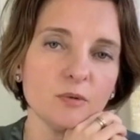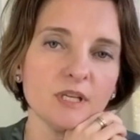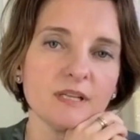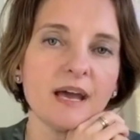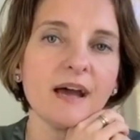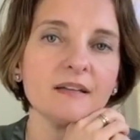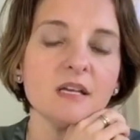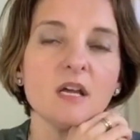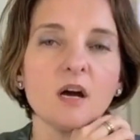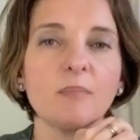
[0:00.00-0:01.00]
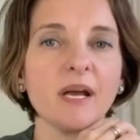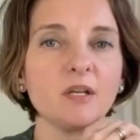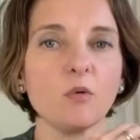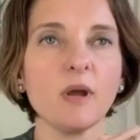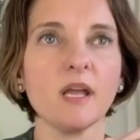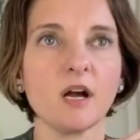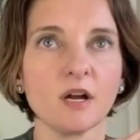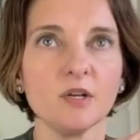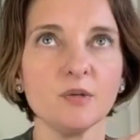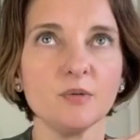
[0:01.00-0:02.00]
doing that, by the way,
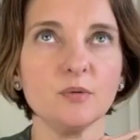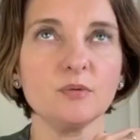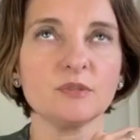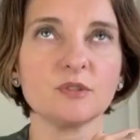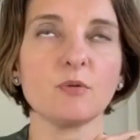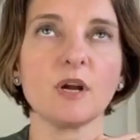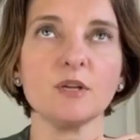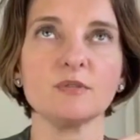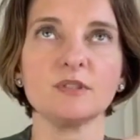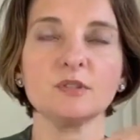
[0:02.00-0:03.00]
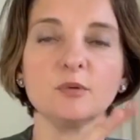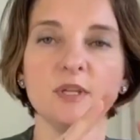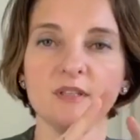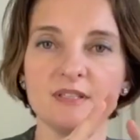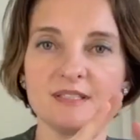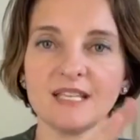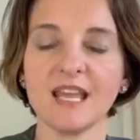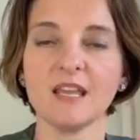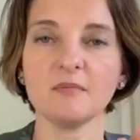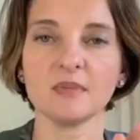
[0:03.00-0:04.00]
are you still doing the
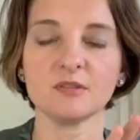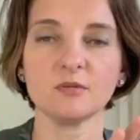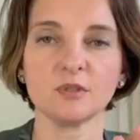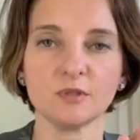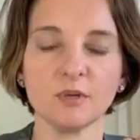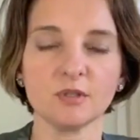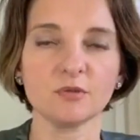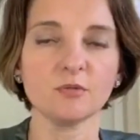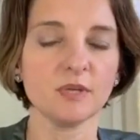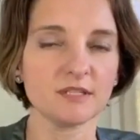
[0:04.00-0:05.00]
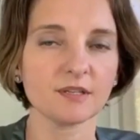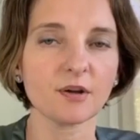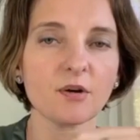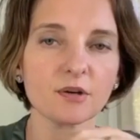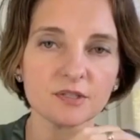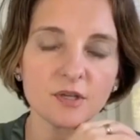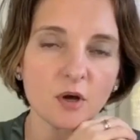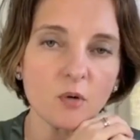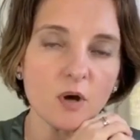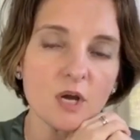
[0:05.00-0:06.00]
same as you were doing 2 weeks ago or
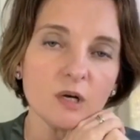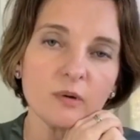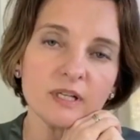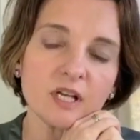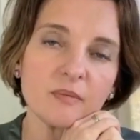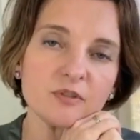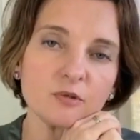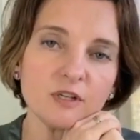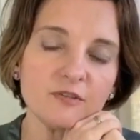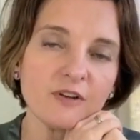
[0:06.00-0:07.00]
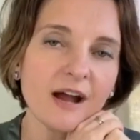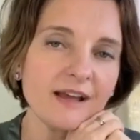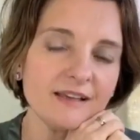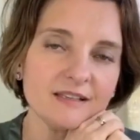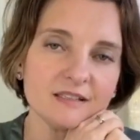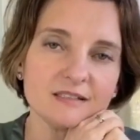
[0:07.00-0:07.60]
so when it comes to refi?